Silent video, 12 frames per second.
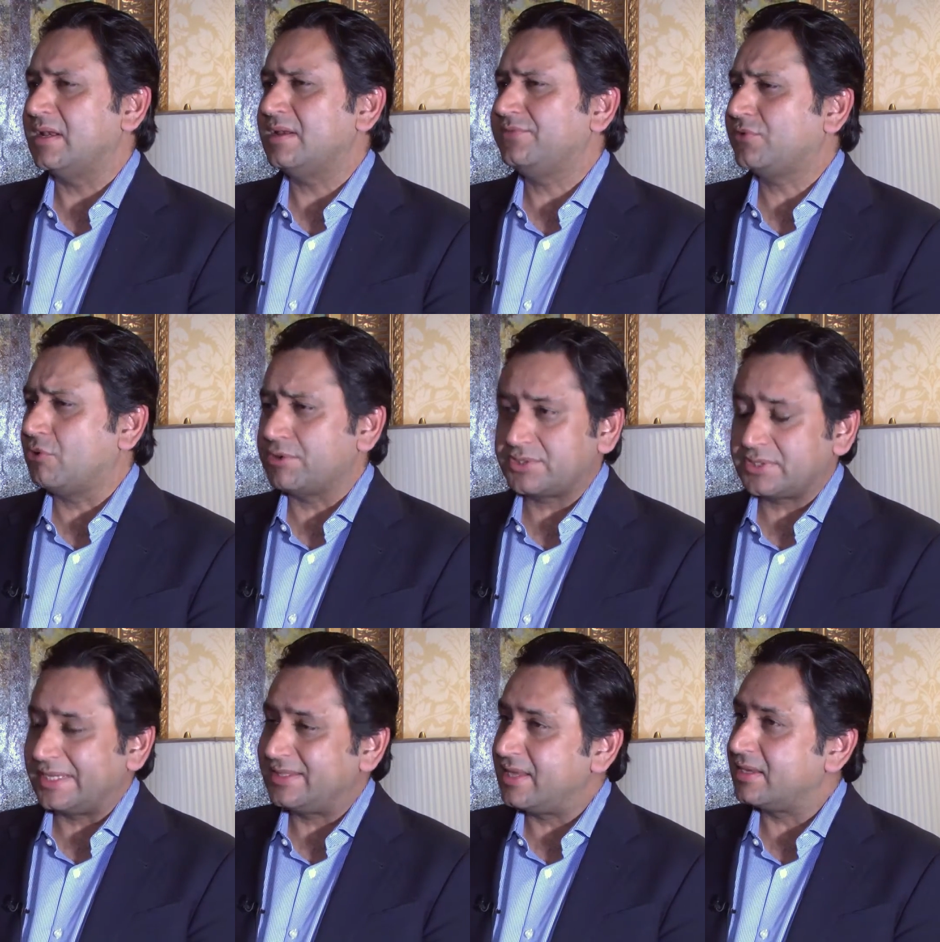And of course,
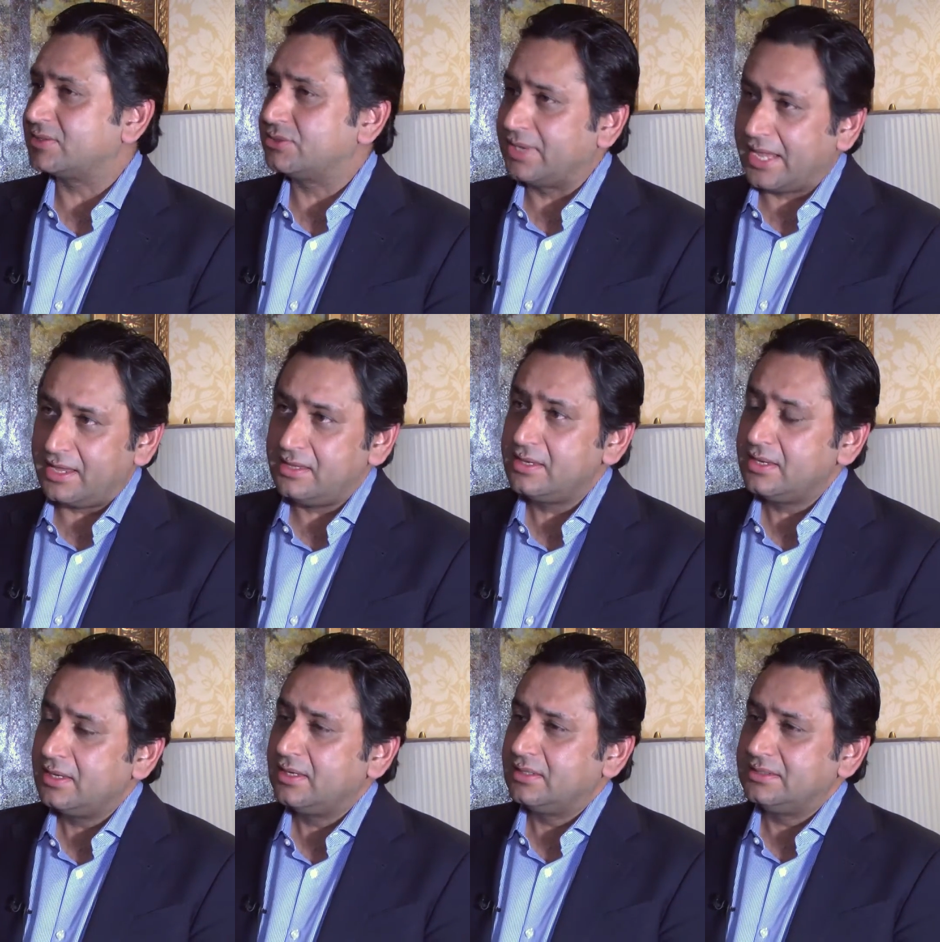I think today,
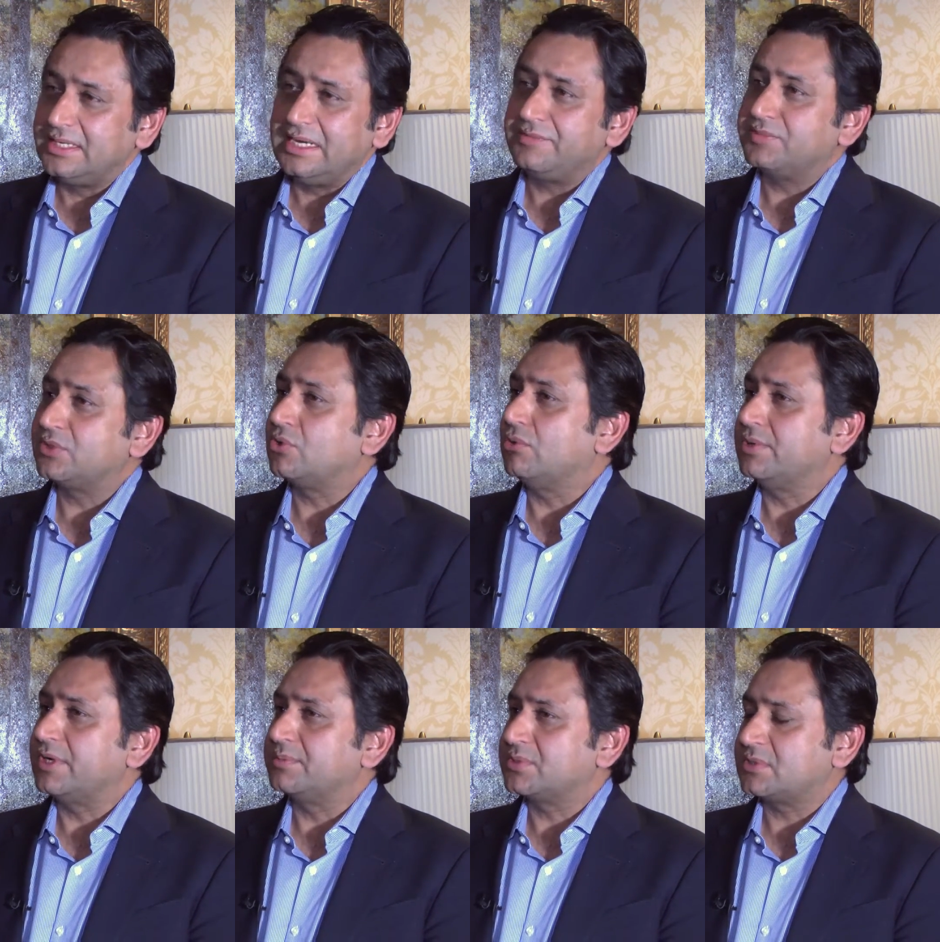dealing with
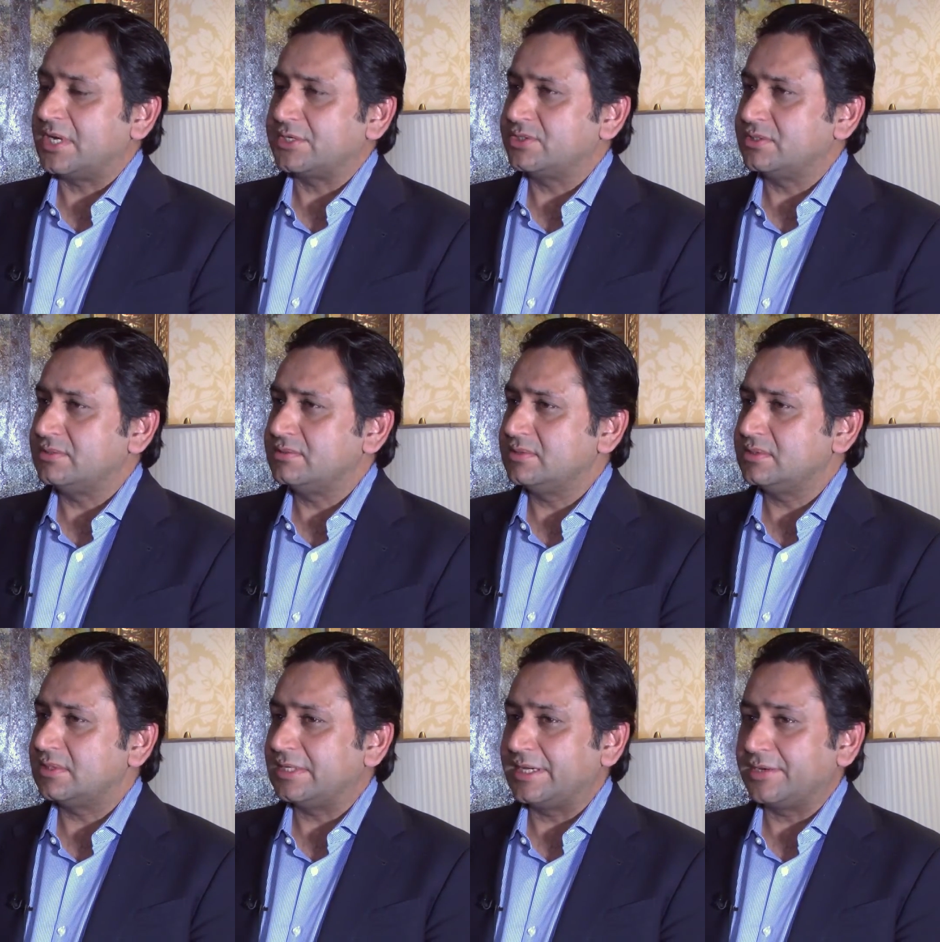coronary
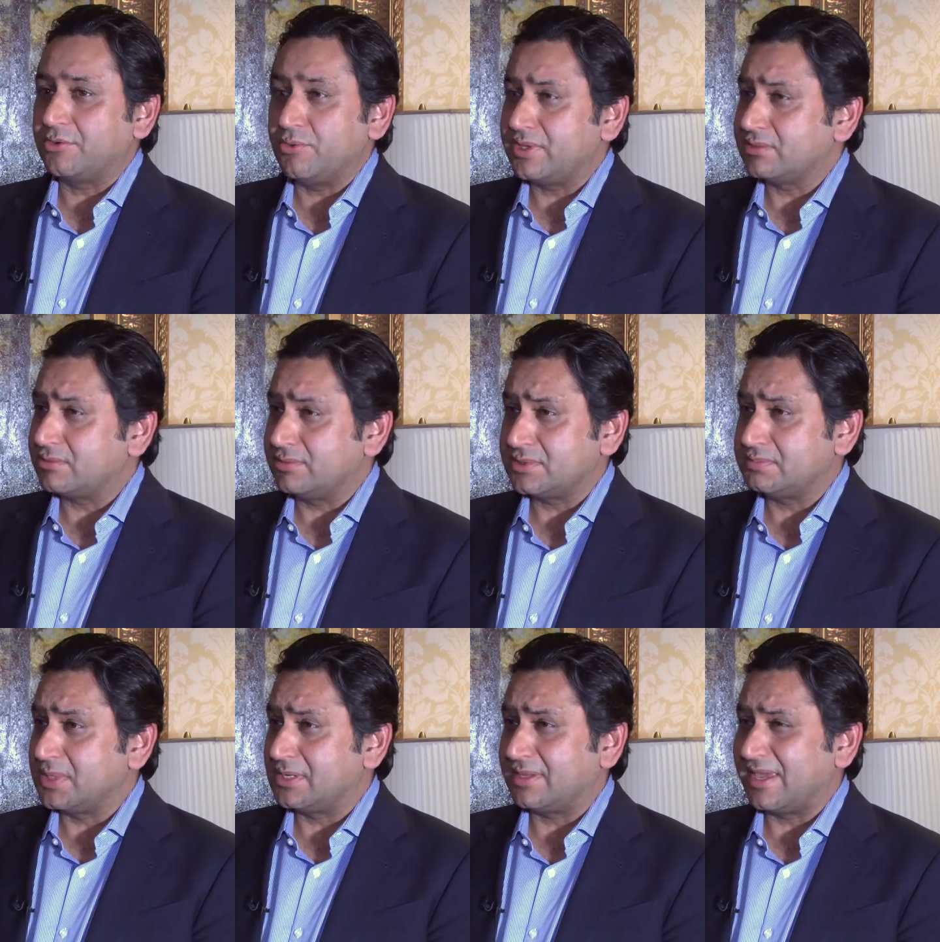obstructions, going through
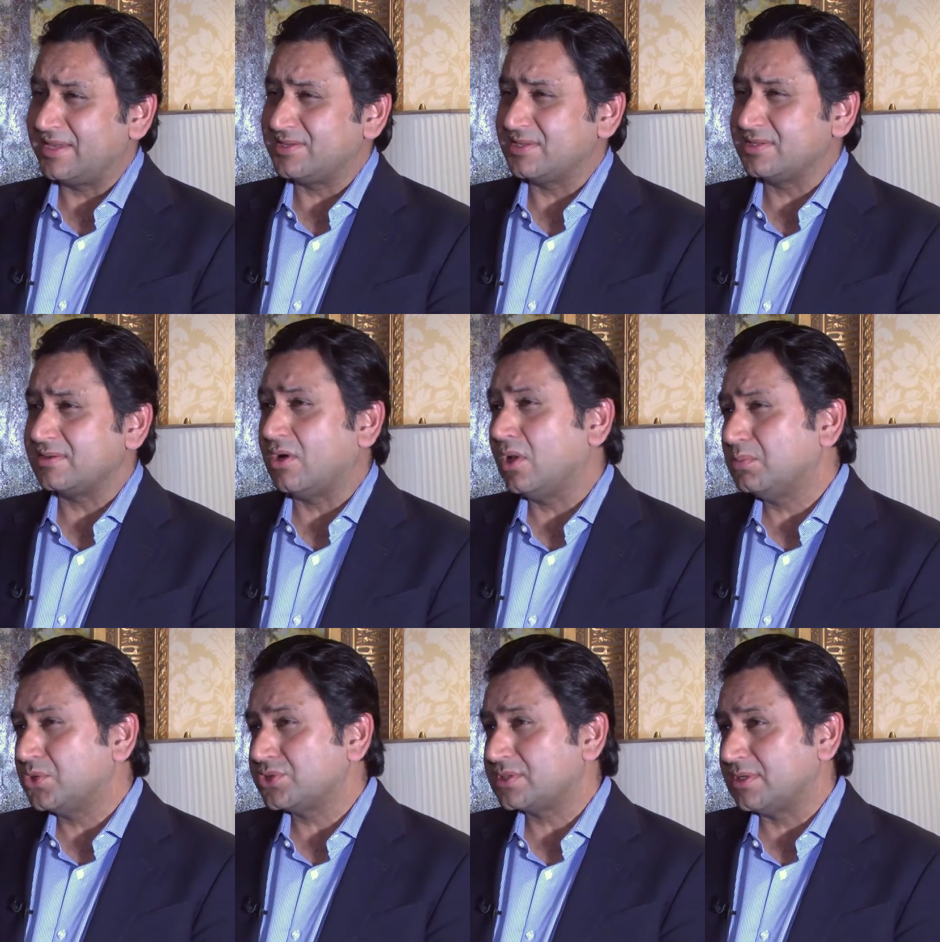this metal cage is
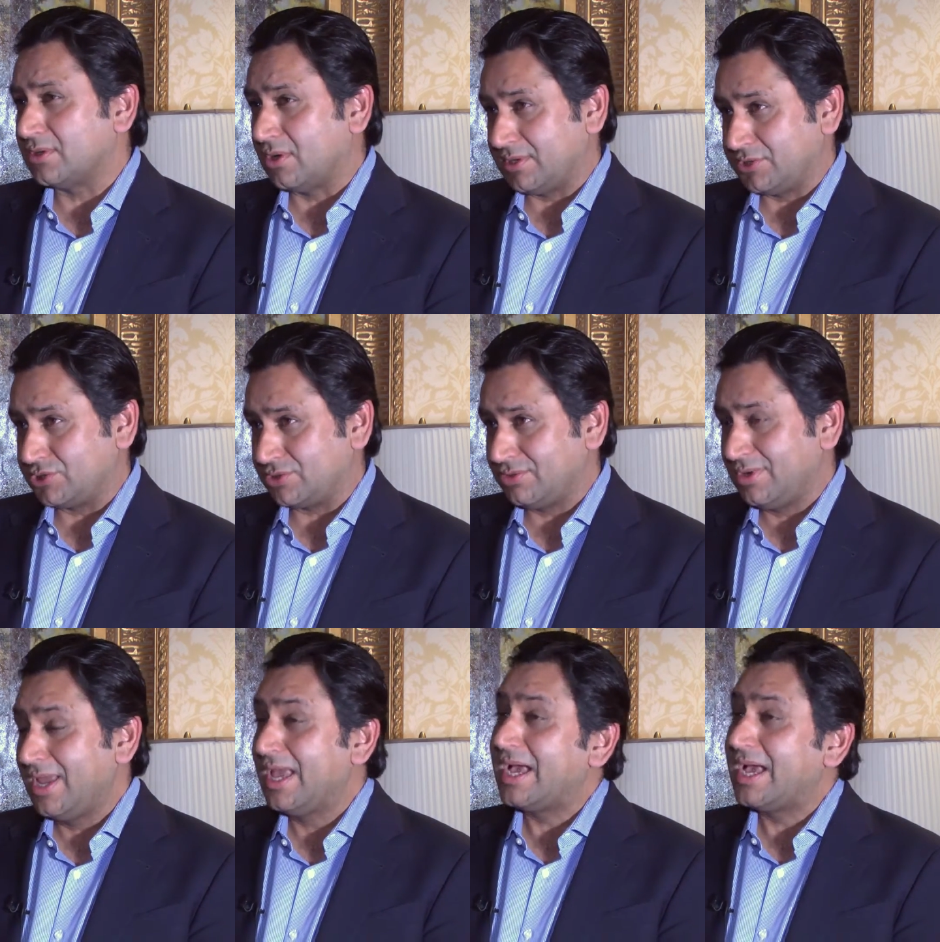almost a non-issue.